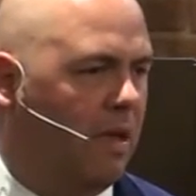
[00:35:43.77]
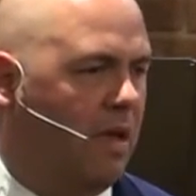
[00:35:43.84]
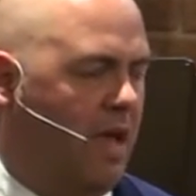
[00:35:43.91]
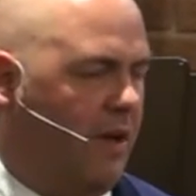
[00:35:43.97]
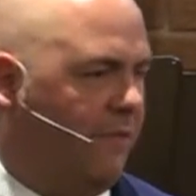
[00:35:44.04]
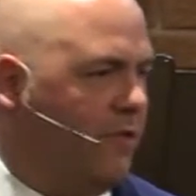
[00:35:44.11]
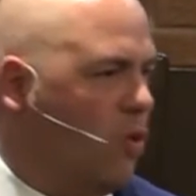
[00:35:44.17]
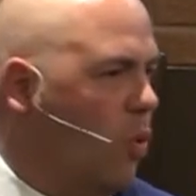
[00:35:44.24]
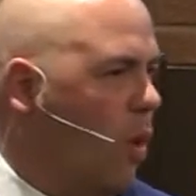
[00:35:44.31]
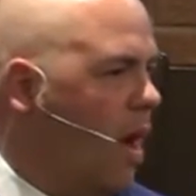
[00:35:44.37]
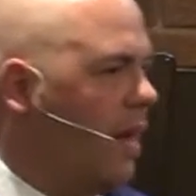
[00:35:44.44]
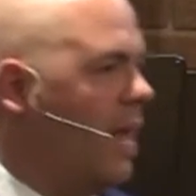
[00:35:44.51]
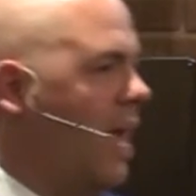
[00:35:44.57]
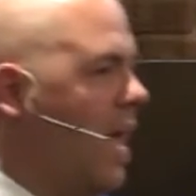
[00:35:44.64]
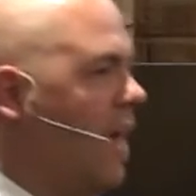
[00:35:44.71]
And if you
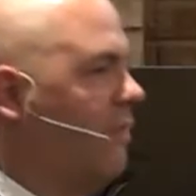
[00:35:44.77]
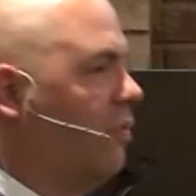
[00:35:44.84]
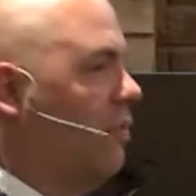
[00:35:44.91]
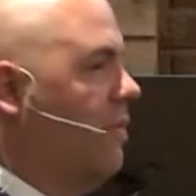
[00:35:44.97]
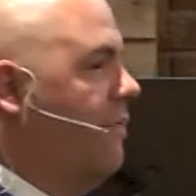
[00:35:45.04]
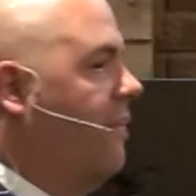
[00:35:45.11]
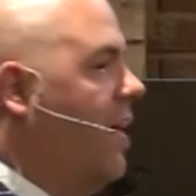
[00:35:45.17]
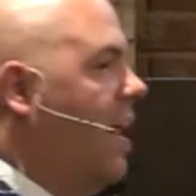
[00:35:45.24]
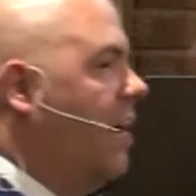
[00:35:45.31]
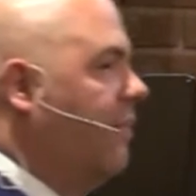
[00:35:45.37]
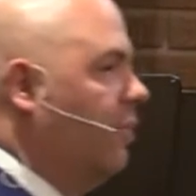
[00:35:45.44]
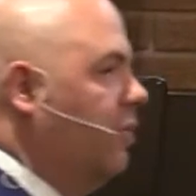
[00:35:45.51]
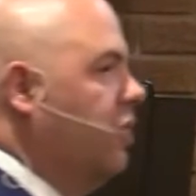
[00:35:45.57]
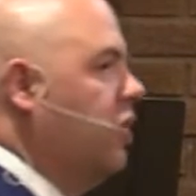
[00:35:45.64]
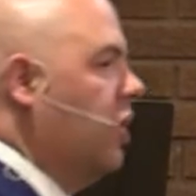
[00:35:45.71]
want to have a
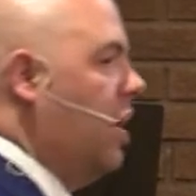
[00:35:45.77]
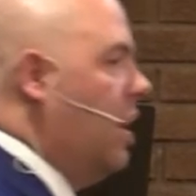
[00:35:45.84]
revival in your